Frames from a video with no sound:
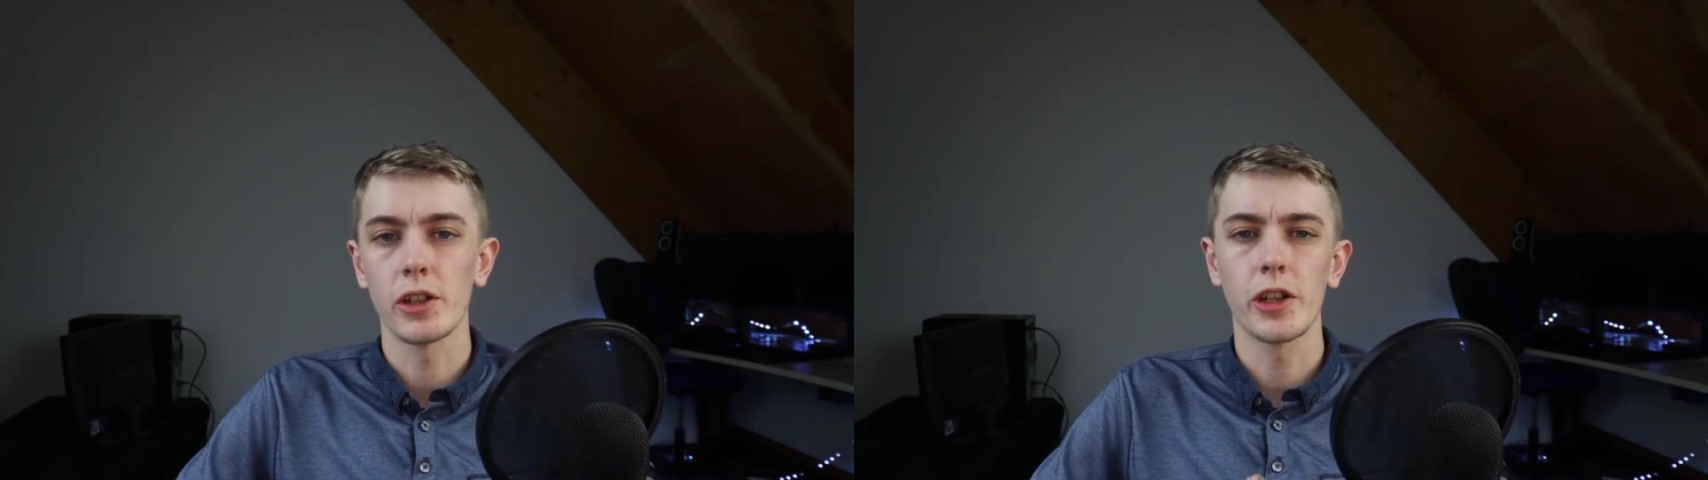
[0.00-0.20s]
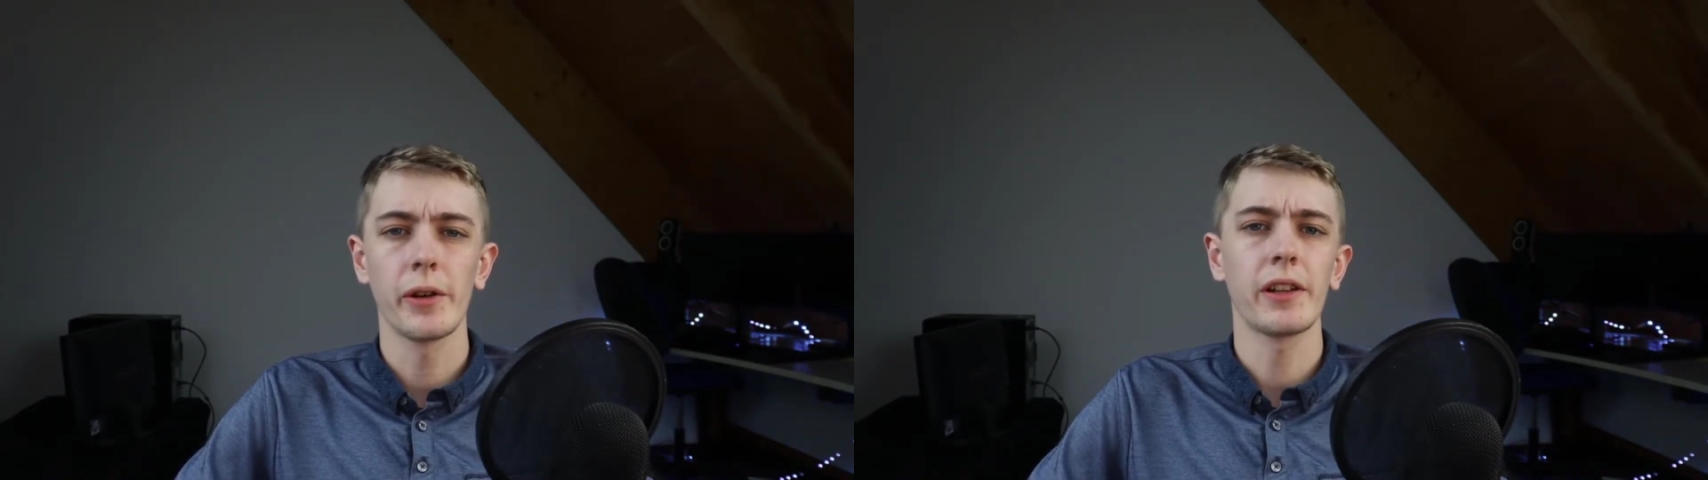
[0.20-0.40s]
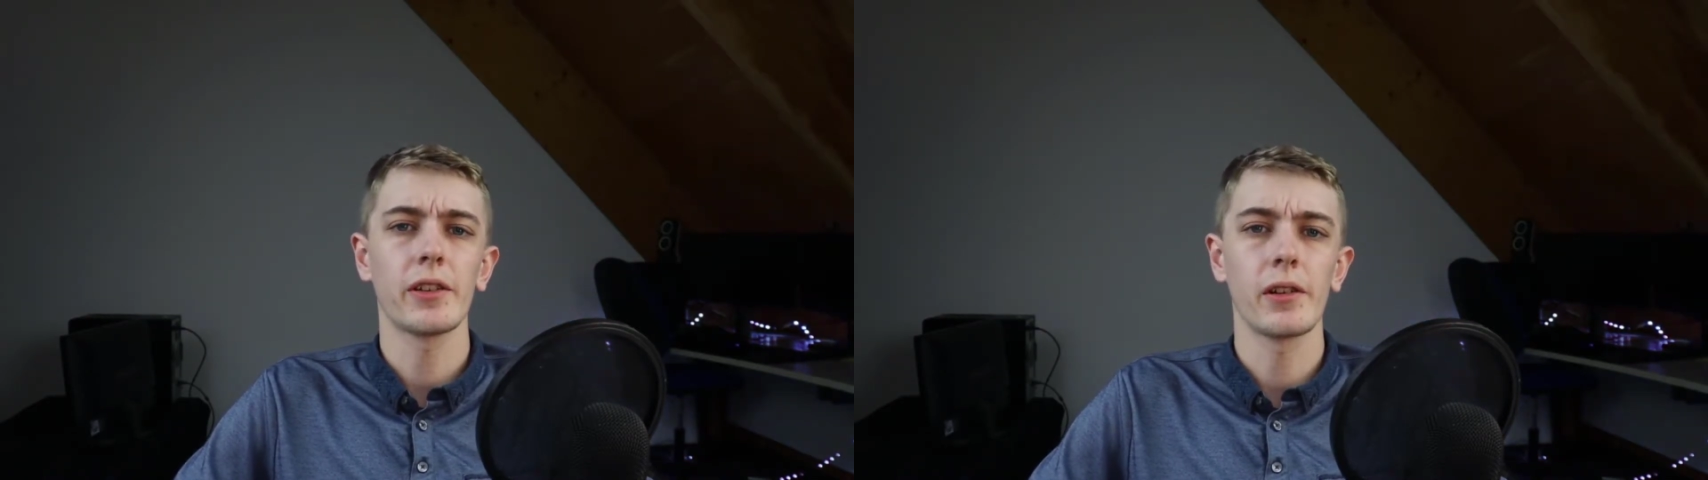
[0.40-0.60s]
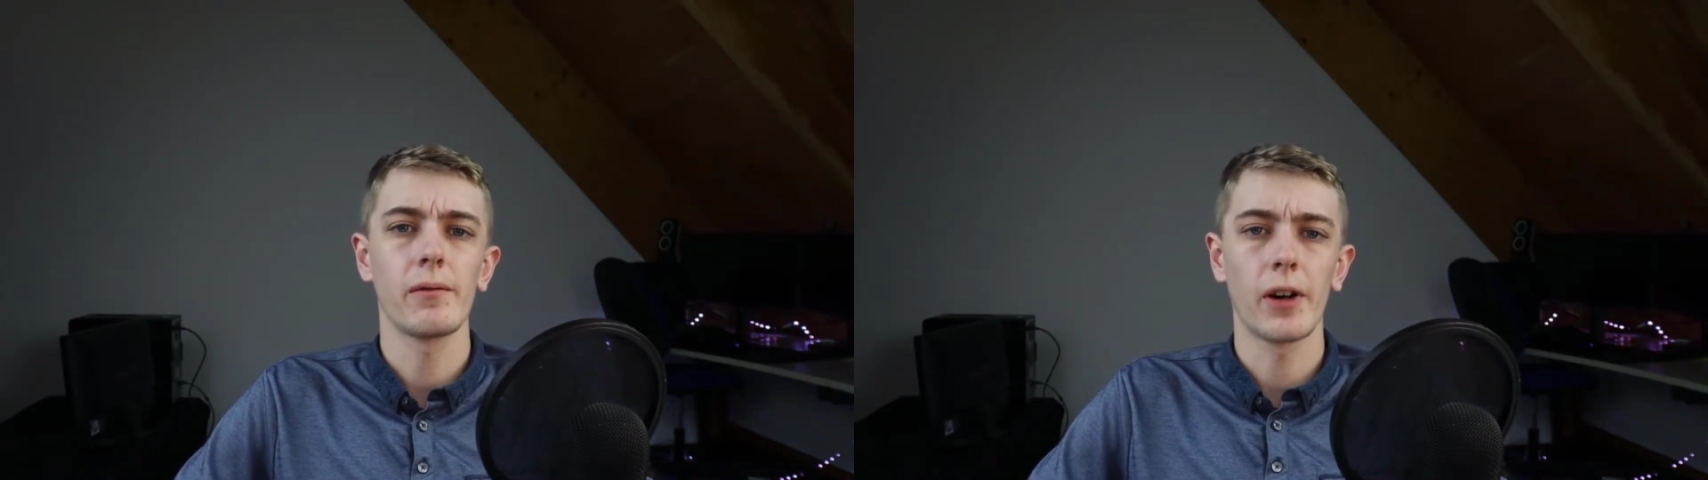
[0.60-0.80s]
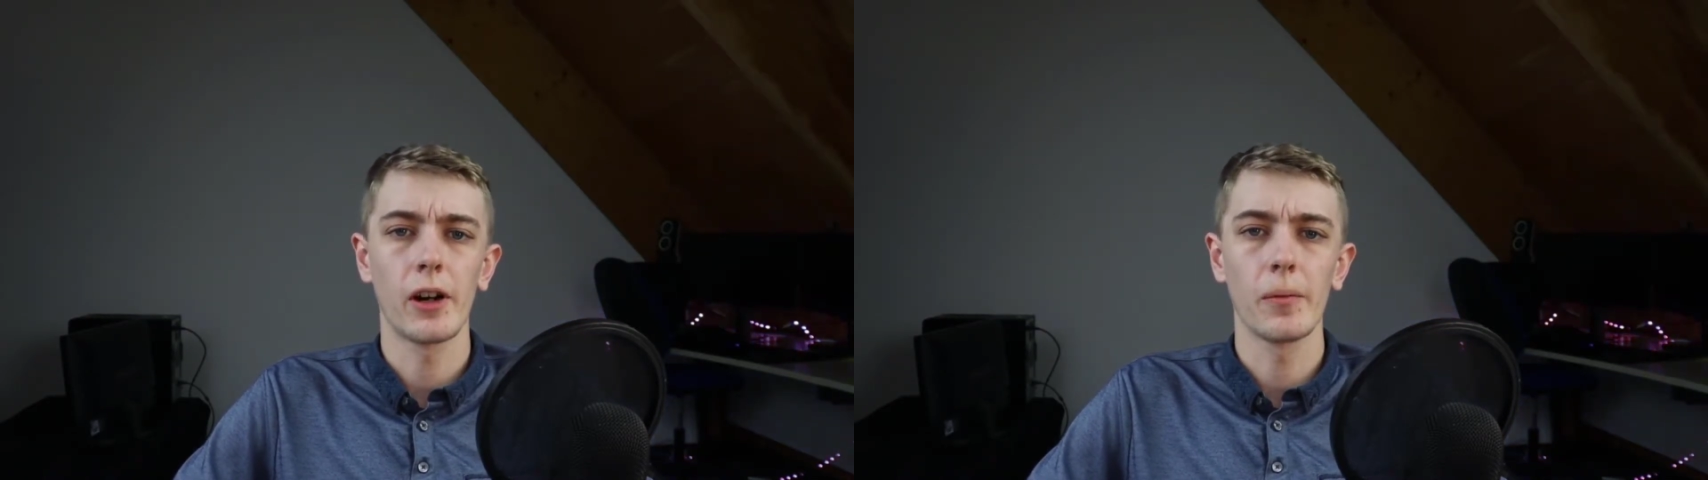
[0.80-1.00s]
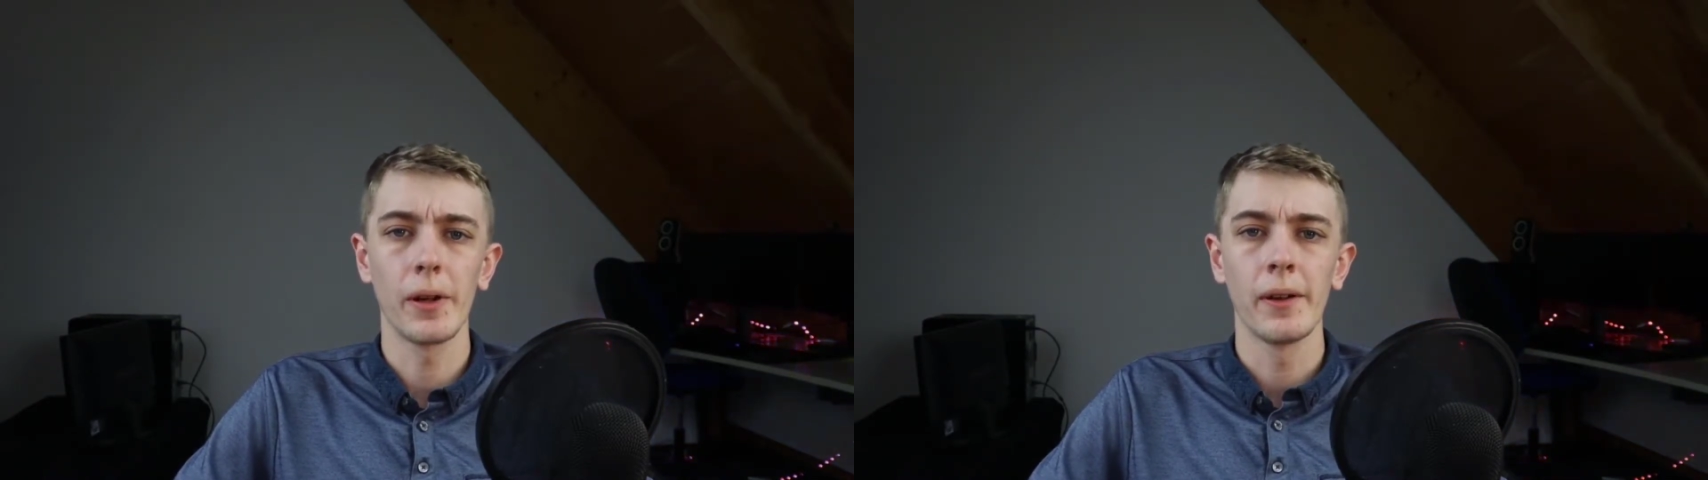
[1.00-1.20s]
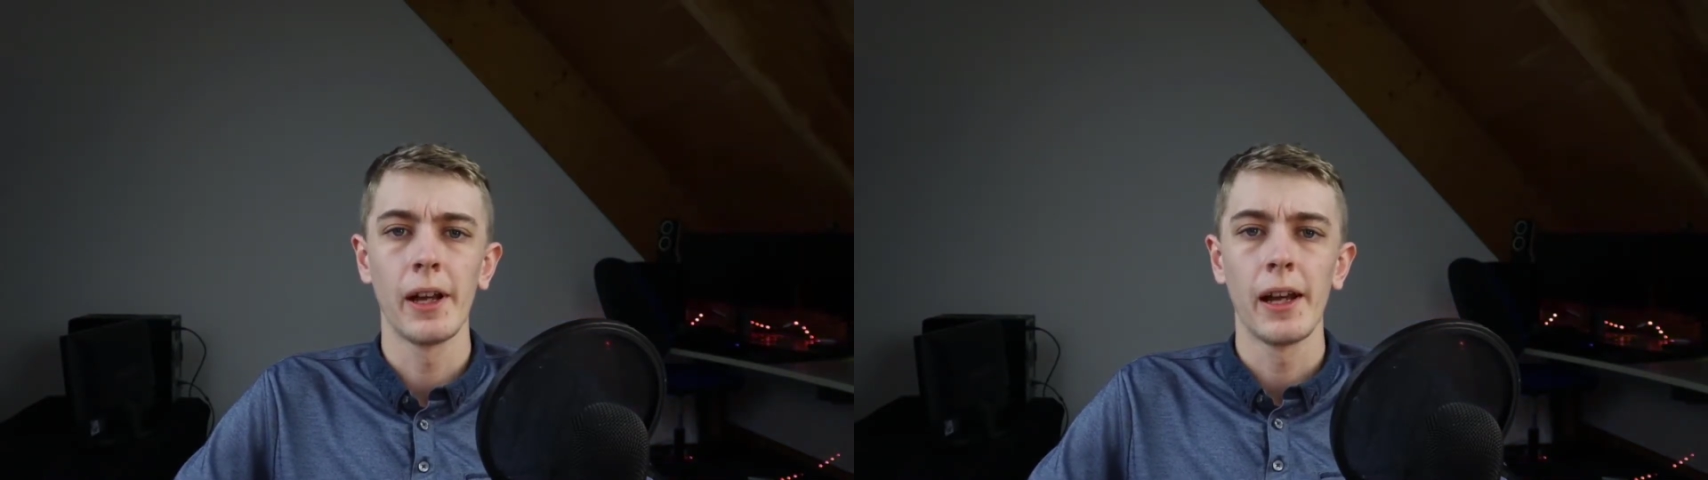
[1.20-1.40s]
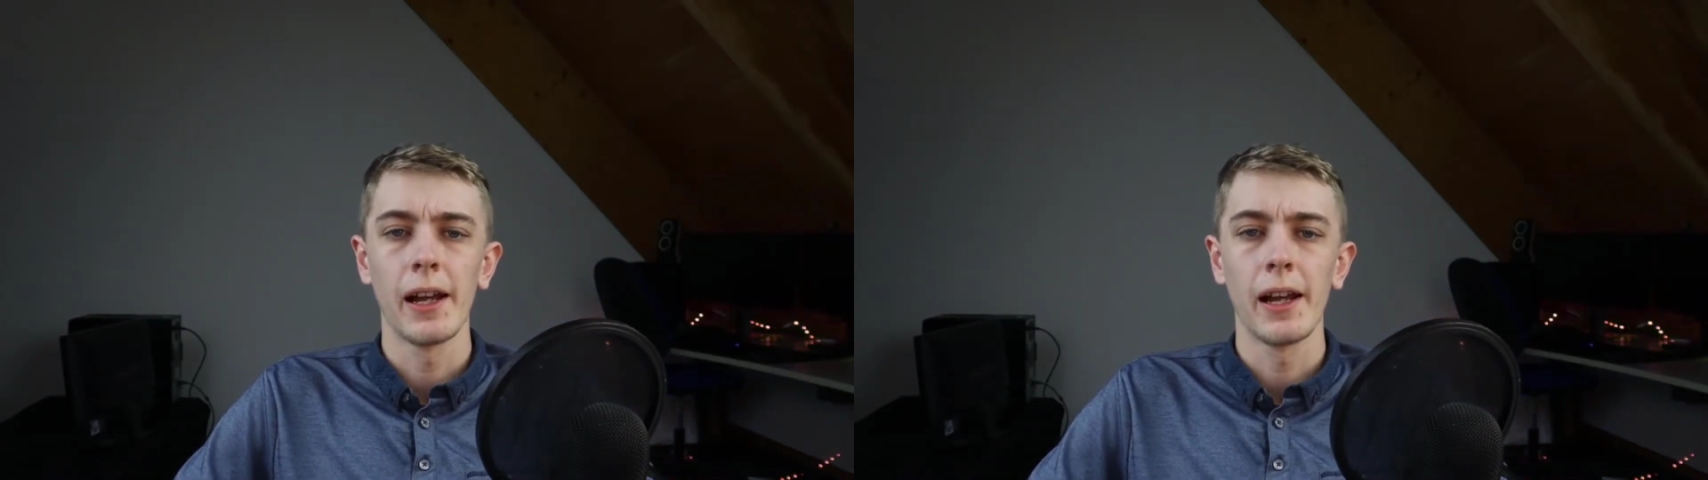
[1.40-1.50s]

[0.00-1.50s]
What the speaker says: tune into your environment.